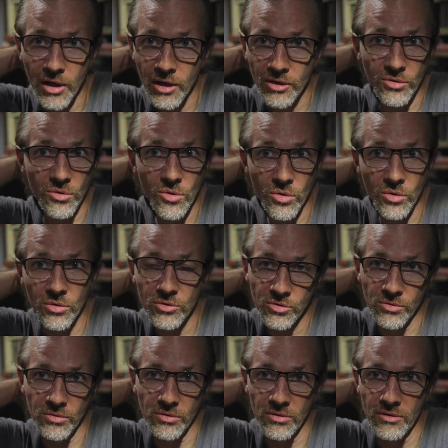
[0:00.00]
to go
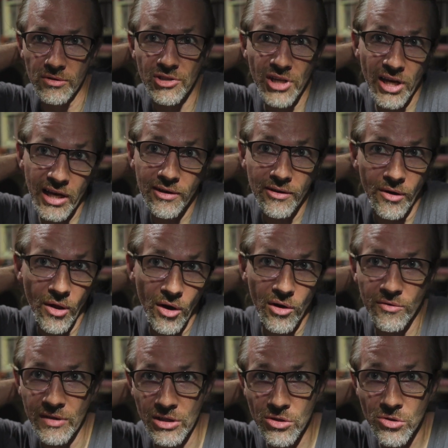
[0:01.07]
to jail along
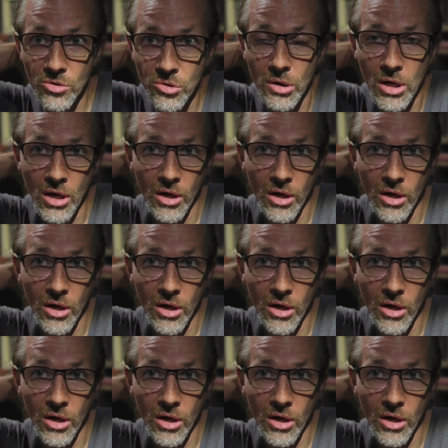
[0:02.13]
with you,